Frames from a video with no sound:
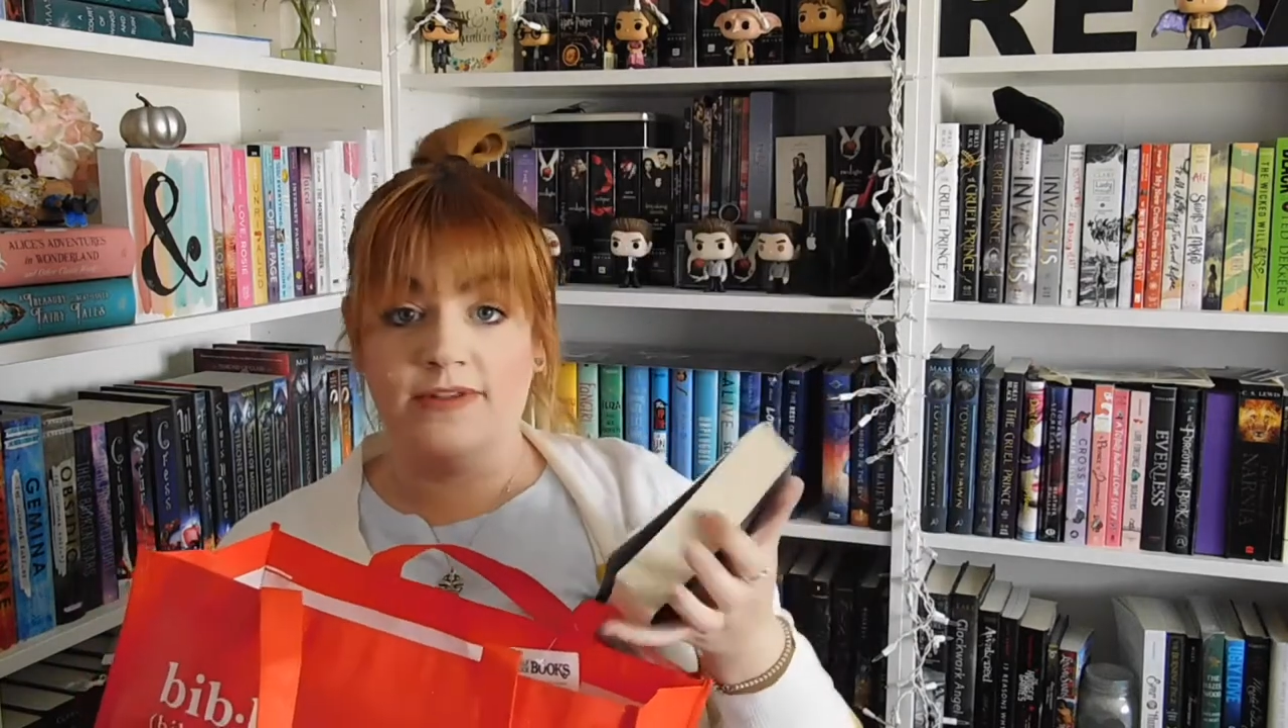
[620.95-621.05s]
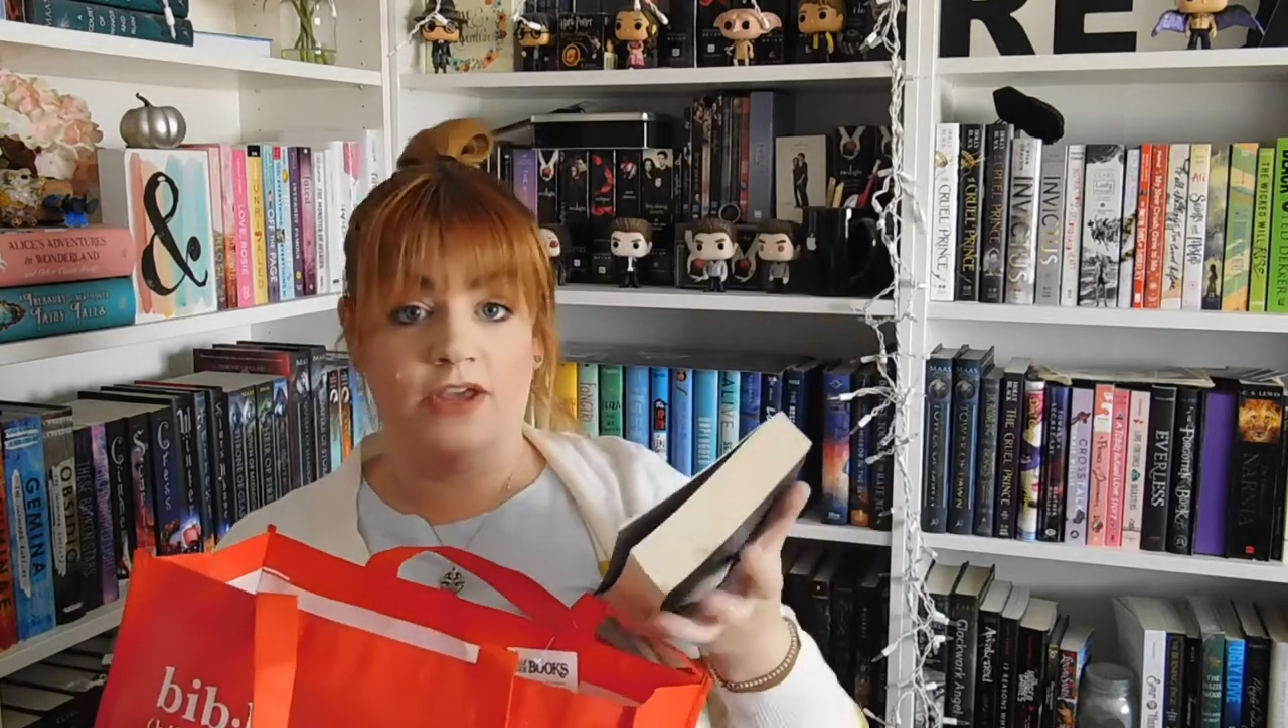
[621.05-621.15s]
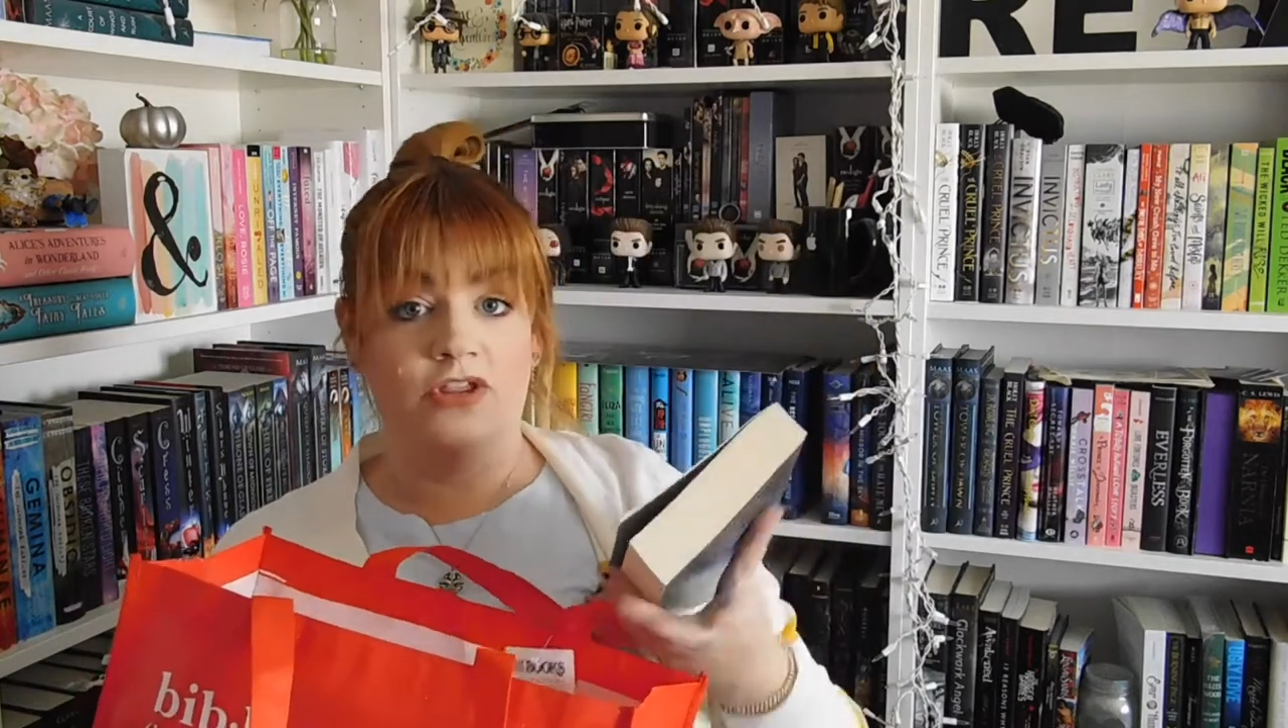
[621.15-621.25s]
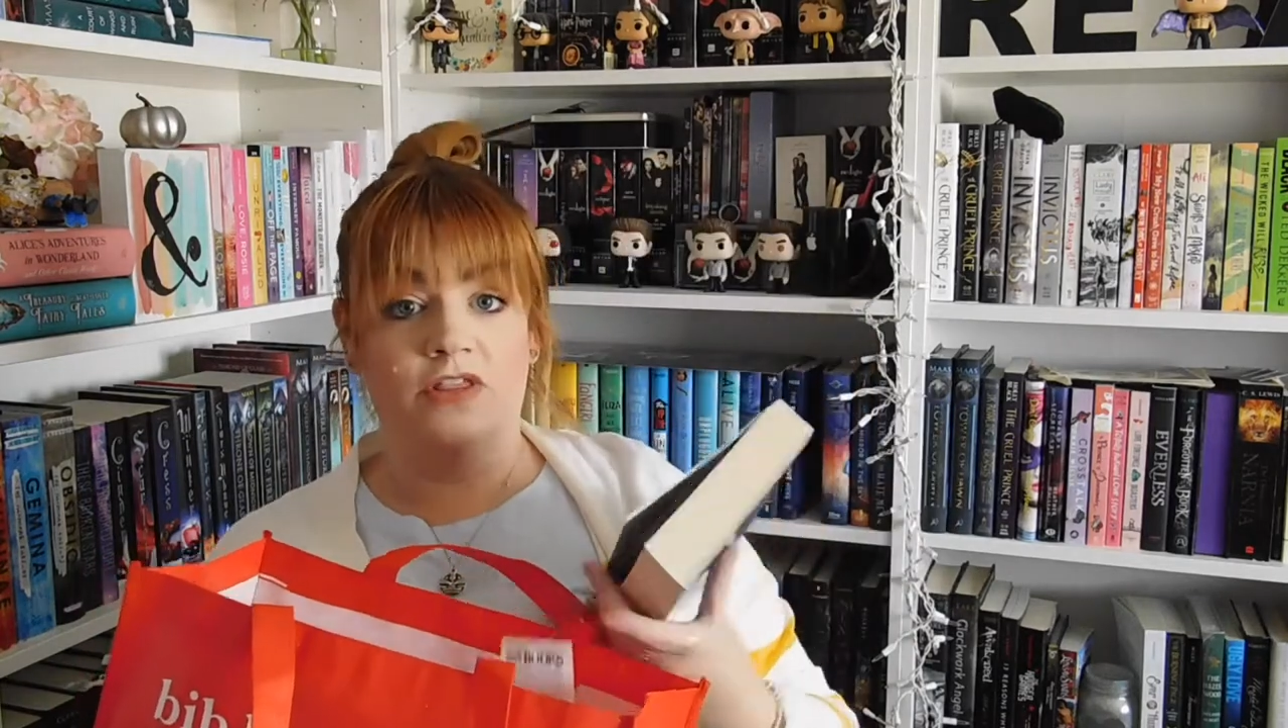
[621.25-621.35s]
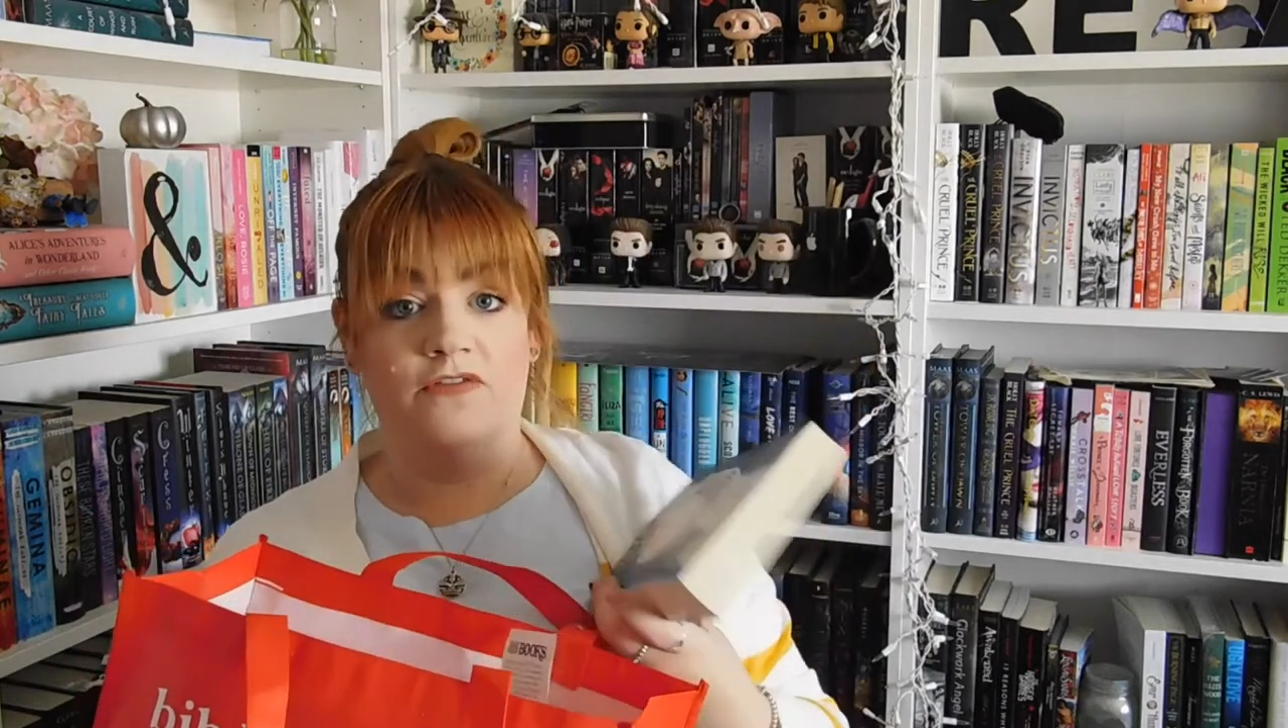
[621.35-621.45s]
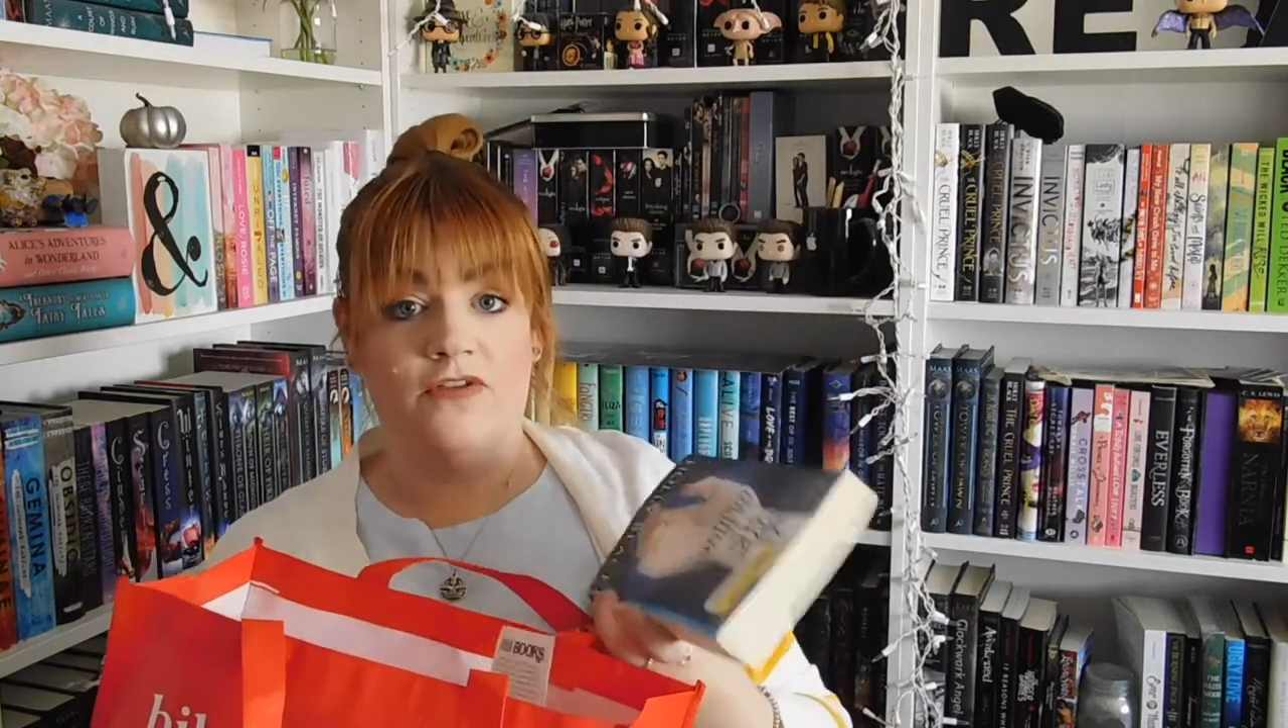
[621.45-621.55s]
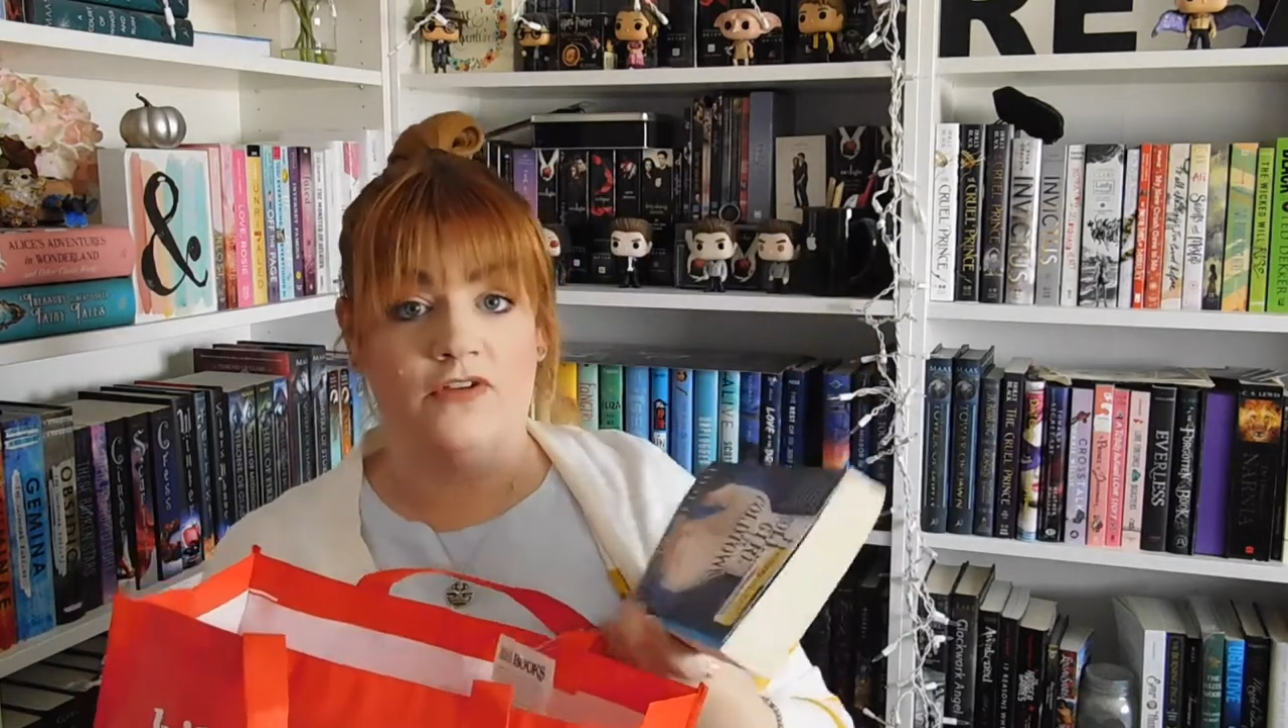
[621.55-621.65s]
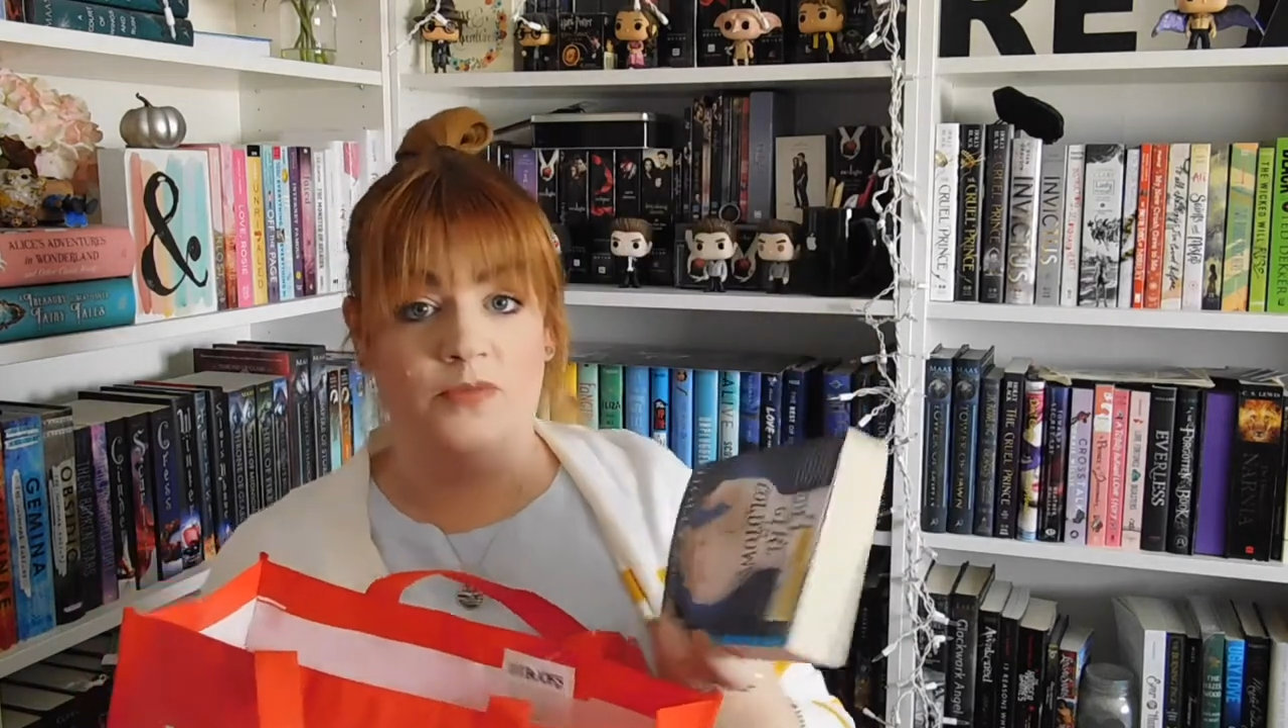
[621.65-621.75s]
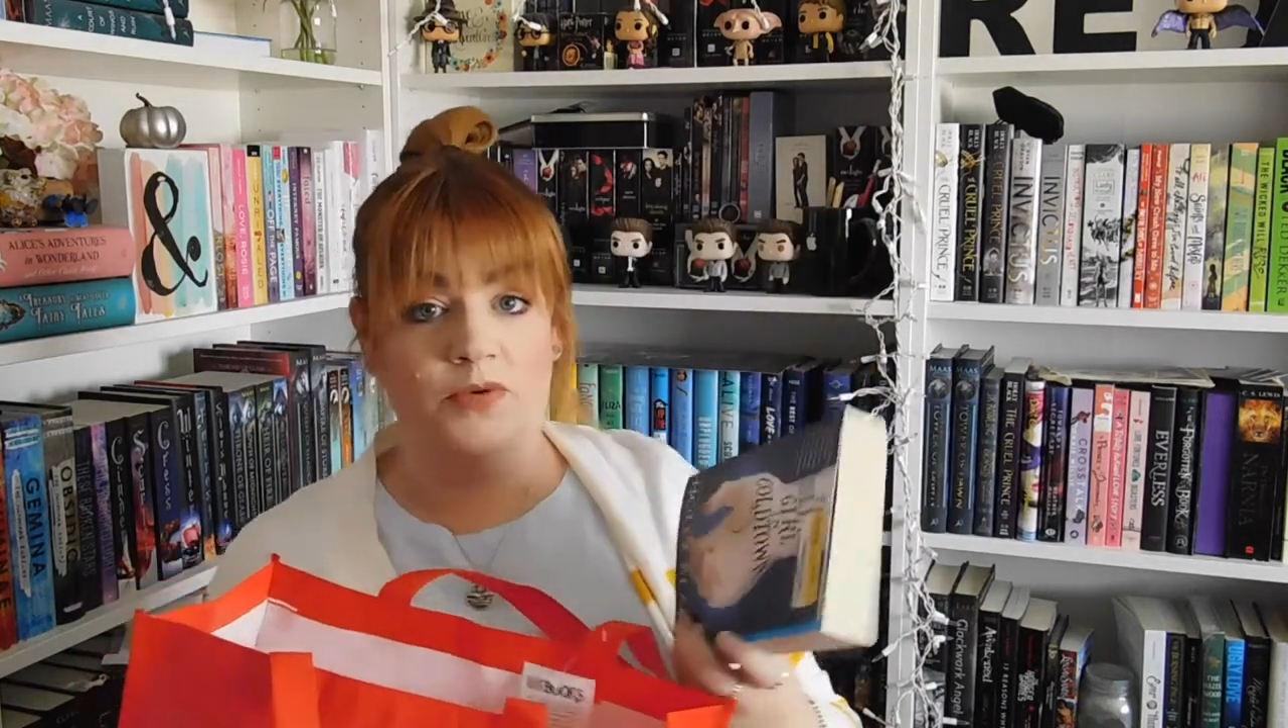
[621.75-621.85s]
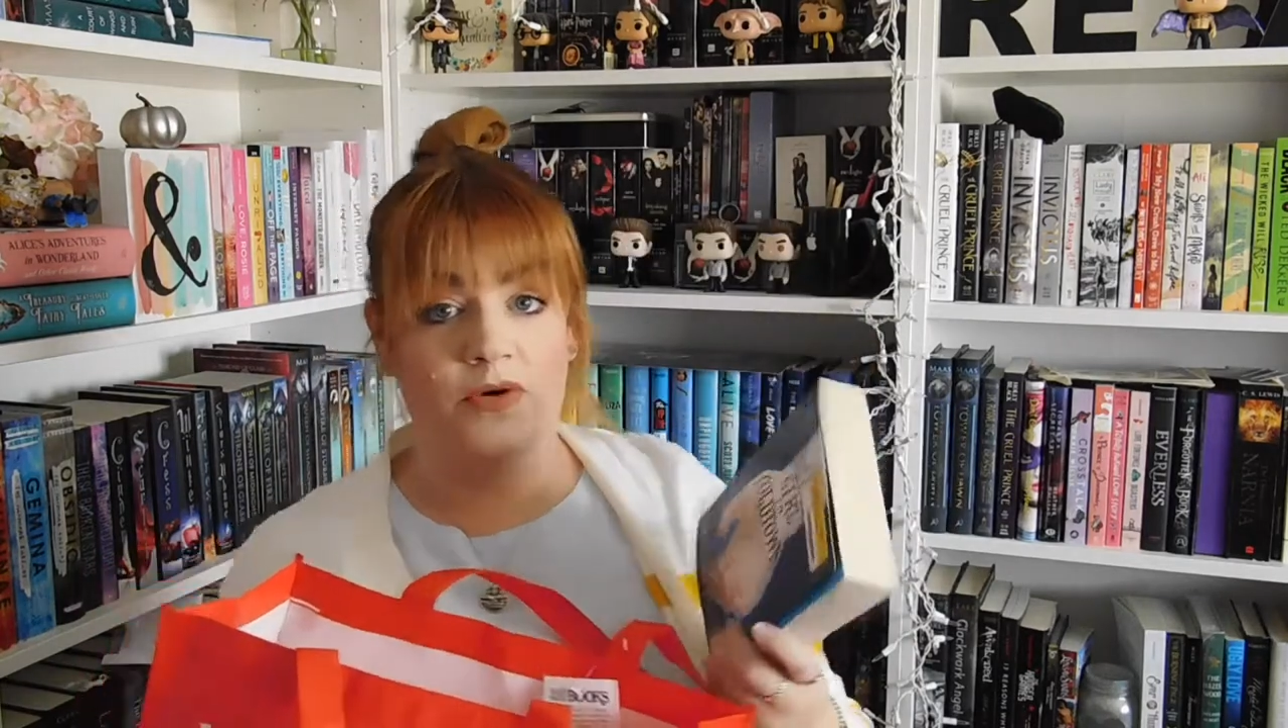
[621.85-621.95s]
actually the
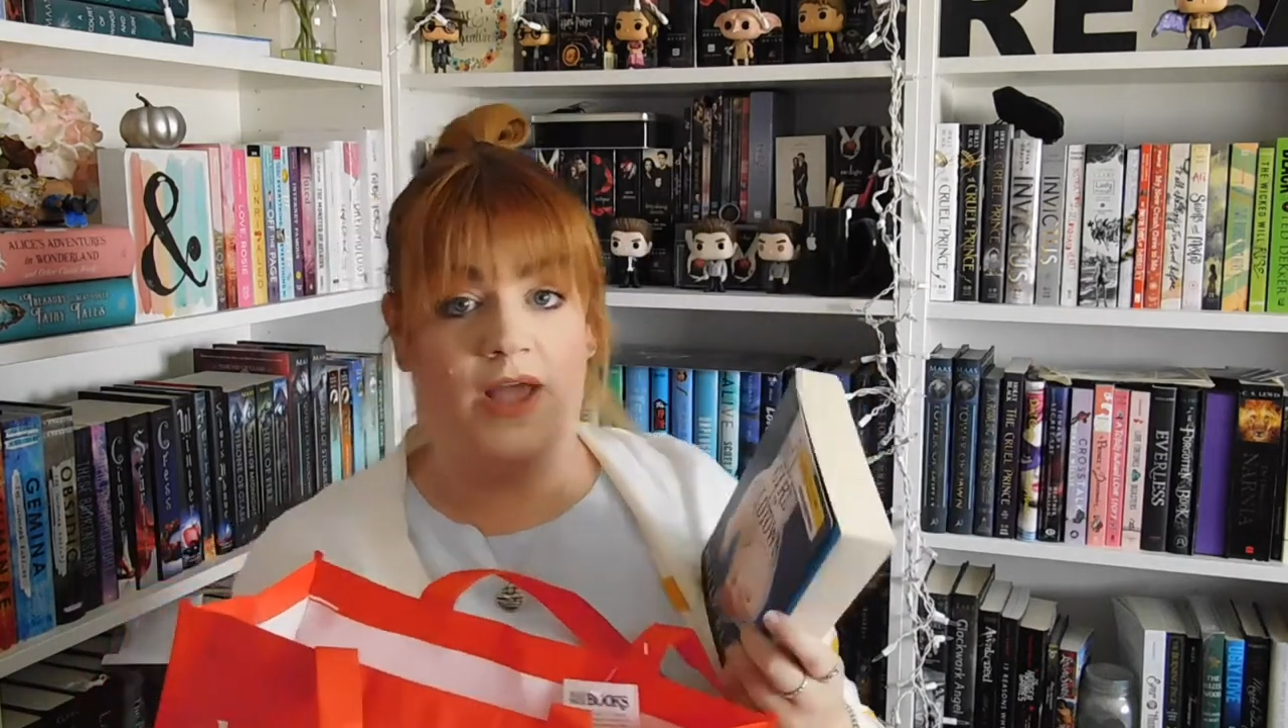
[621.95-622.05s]
first book